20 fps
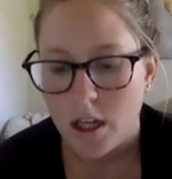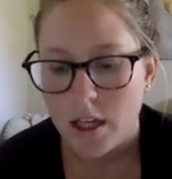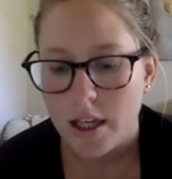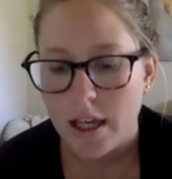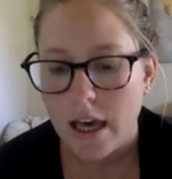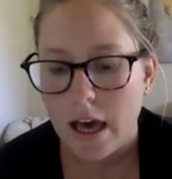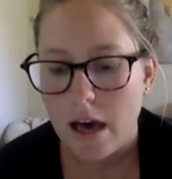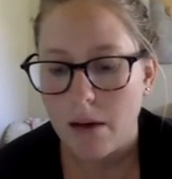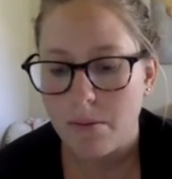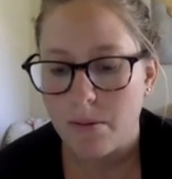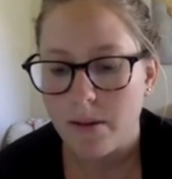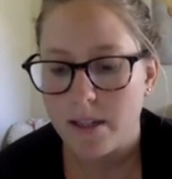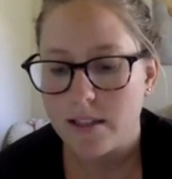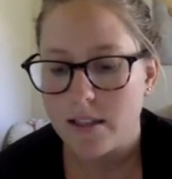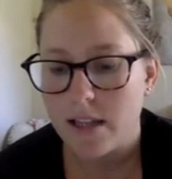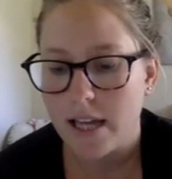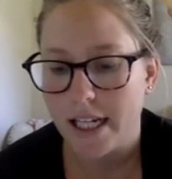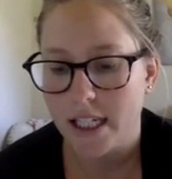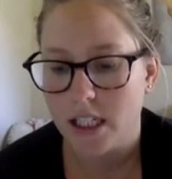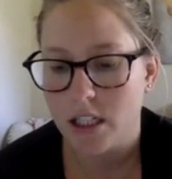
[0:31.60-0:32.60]
Cowboys
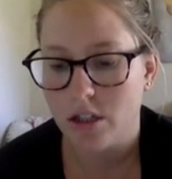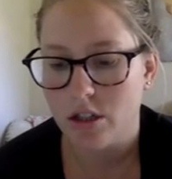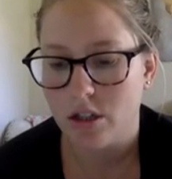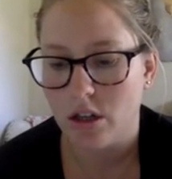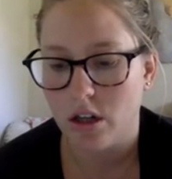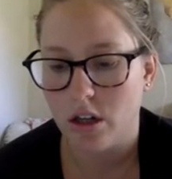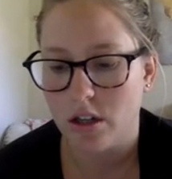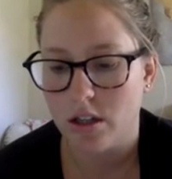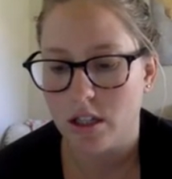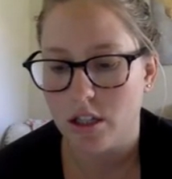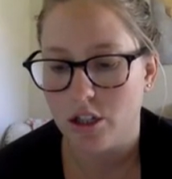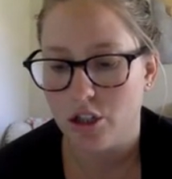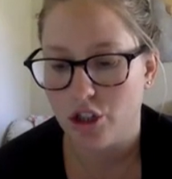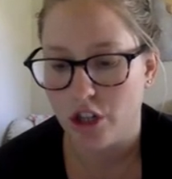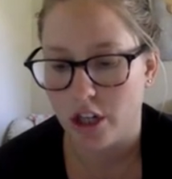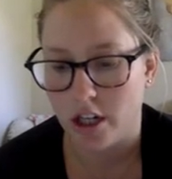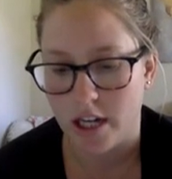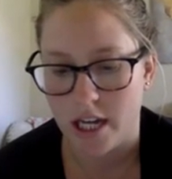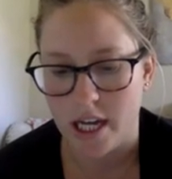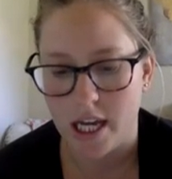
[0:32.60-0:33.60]
liked to start this
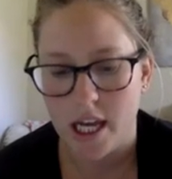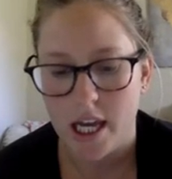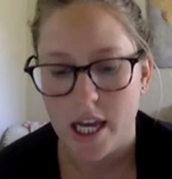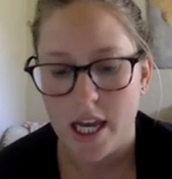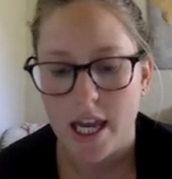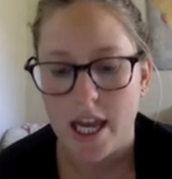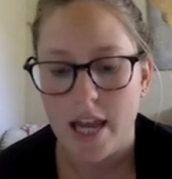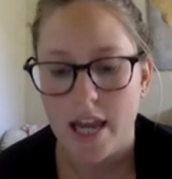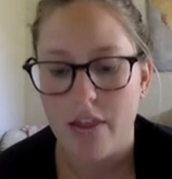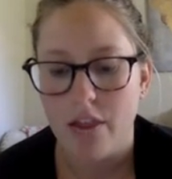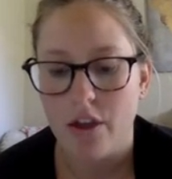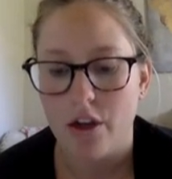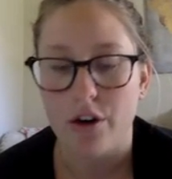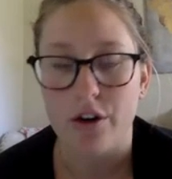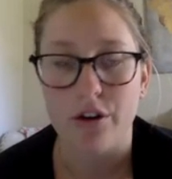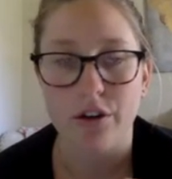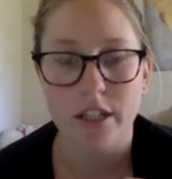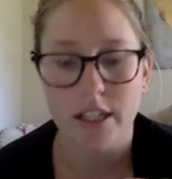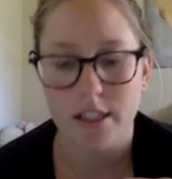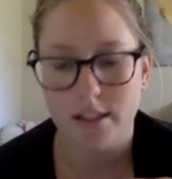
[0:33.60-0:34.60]
journey in the
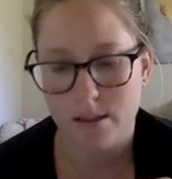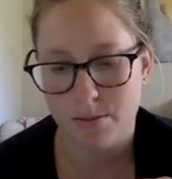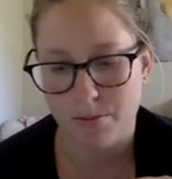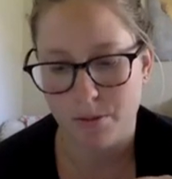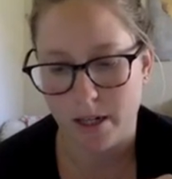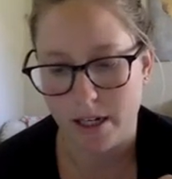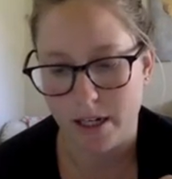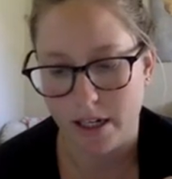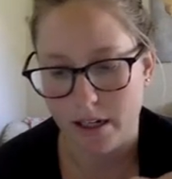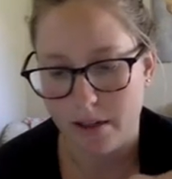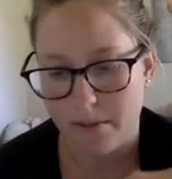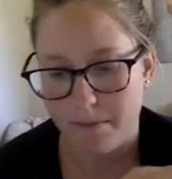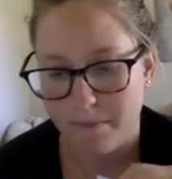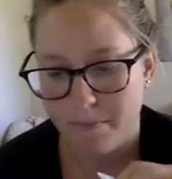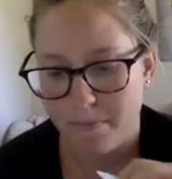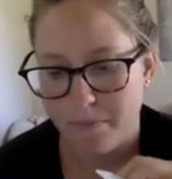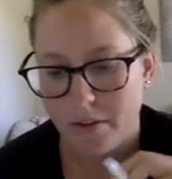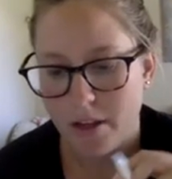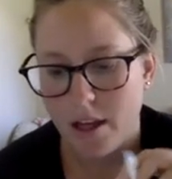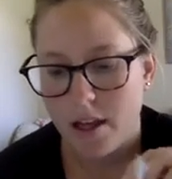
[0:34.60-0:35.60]
early spring.
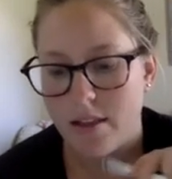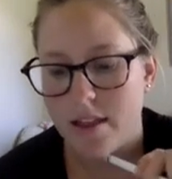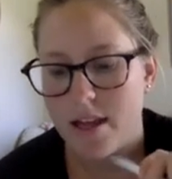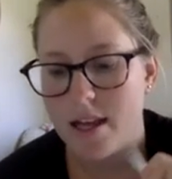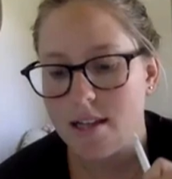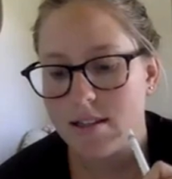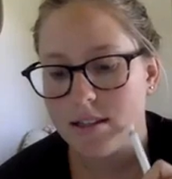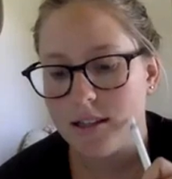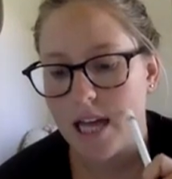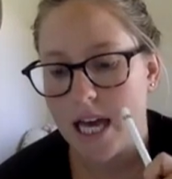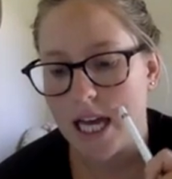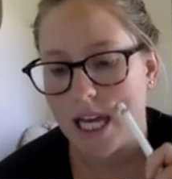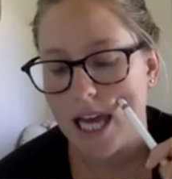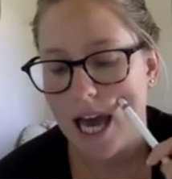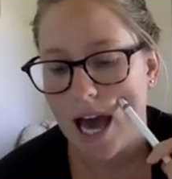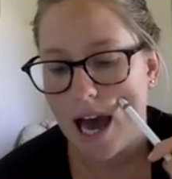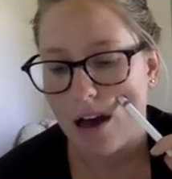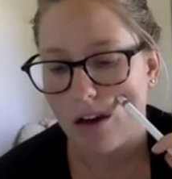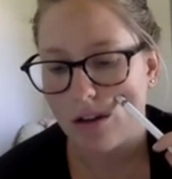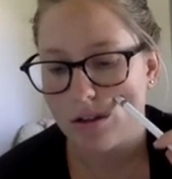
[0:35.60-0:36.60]
This let
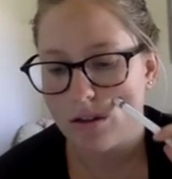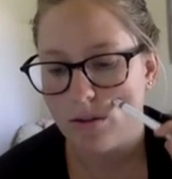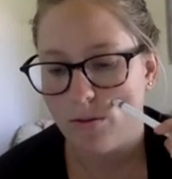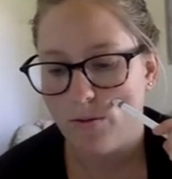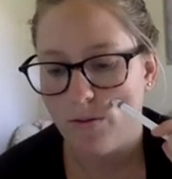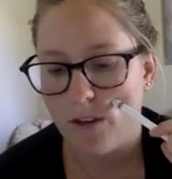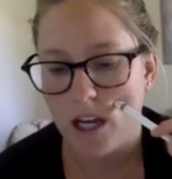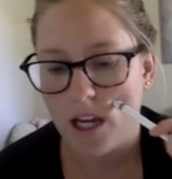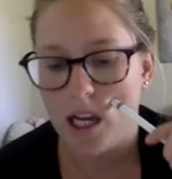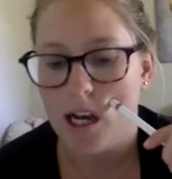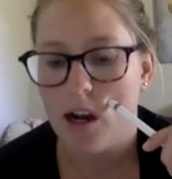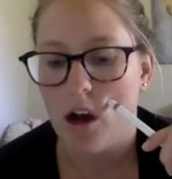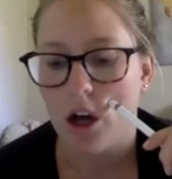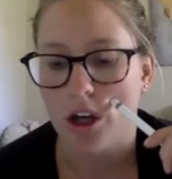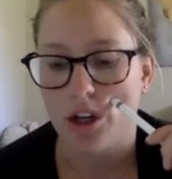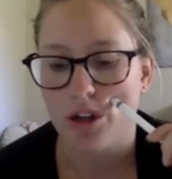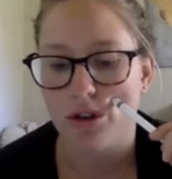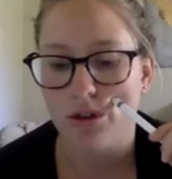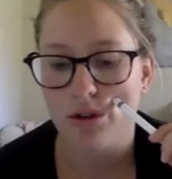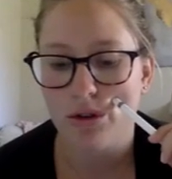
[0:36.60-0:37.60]
cows feed
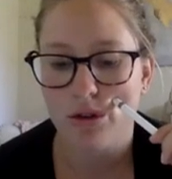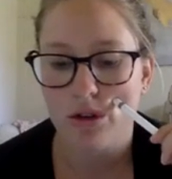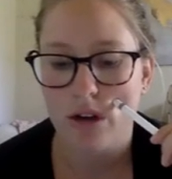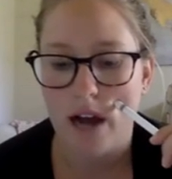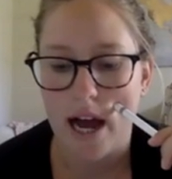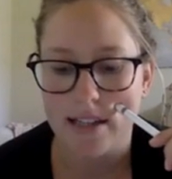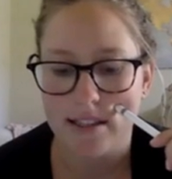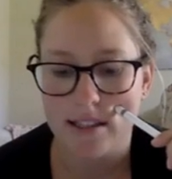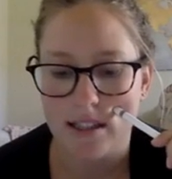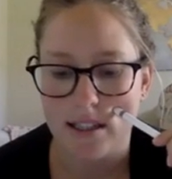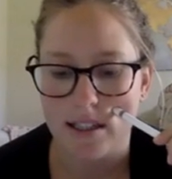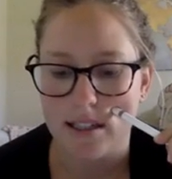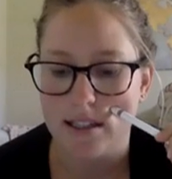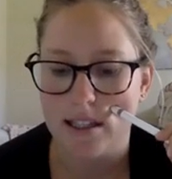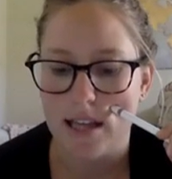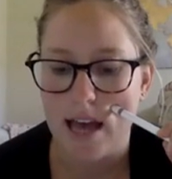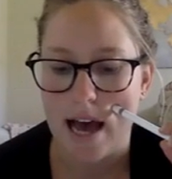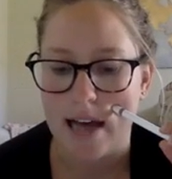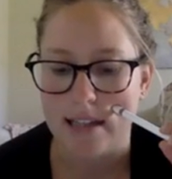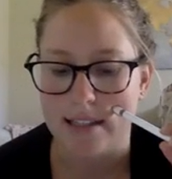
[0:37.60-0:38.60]
on new
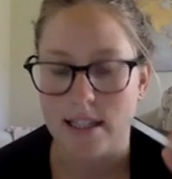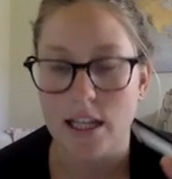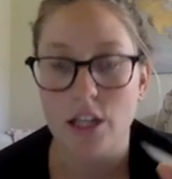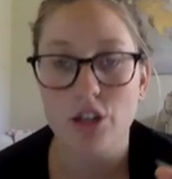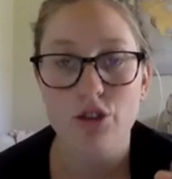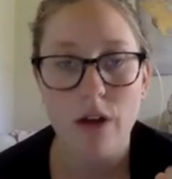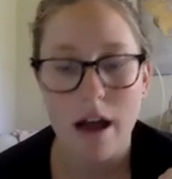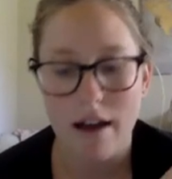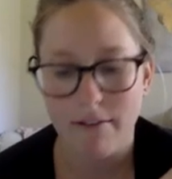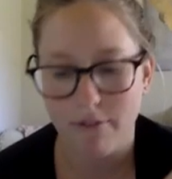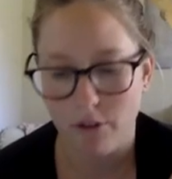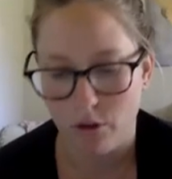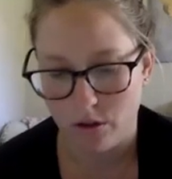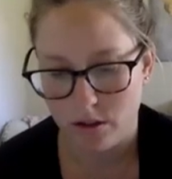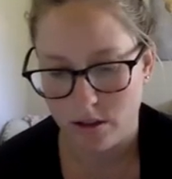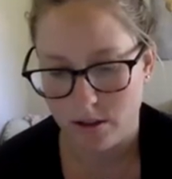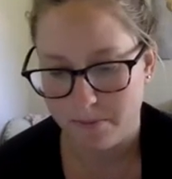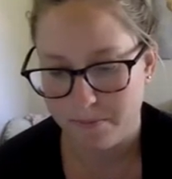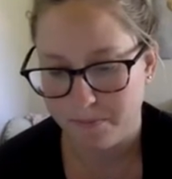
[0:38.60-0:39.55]
grasses as they traveled.